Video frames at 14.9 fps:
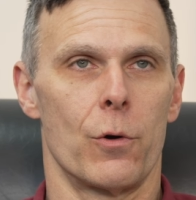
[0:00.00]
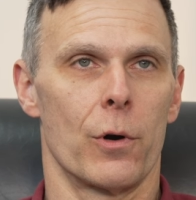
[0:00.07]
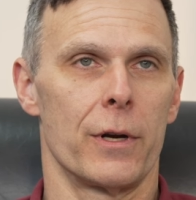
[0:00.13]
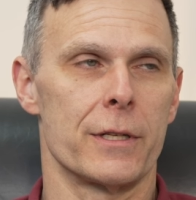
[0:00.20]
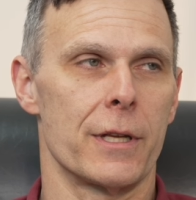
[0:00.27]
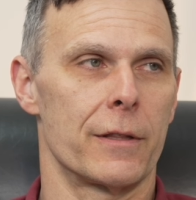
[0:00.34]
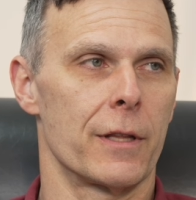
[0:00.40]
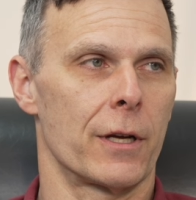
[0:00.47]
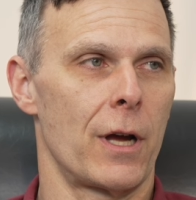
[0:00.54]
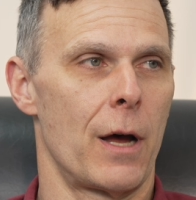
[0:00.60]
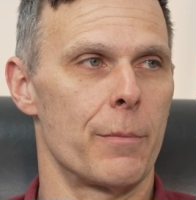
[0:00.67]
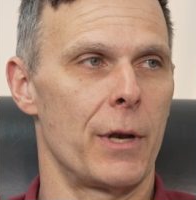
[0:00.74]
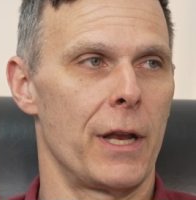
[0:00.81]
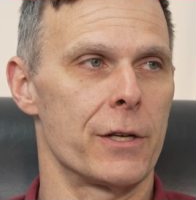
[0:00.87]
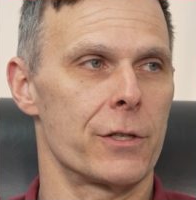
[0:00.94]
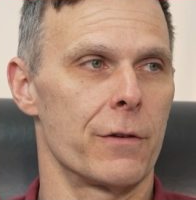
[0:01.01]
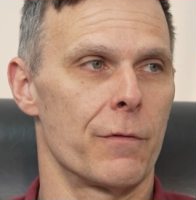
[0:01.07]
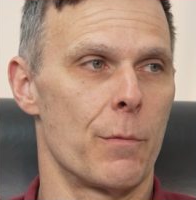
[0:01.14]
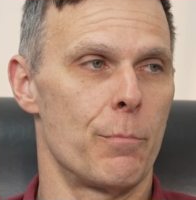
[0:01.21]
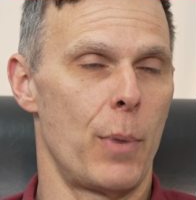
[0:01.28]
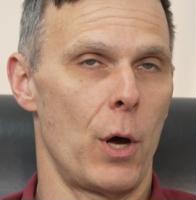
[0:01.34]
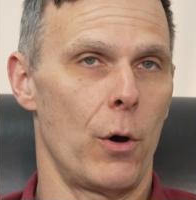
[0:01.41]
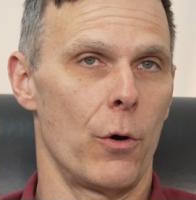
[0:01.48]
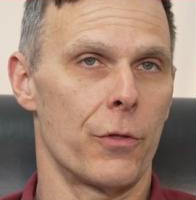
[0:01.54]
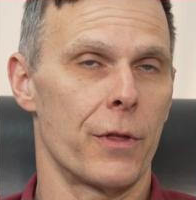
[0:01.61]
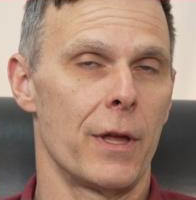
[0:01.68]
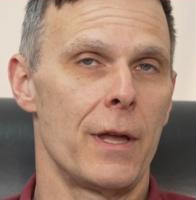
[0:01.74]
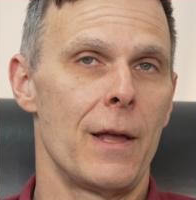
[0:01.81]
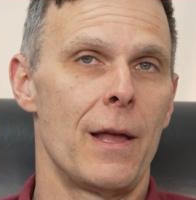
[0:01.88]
or is it the combination of the both?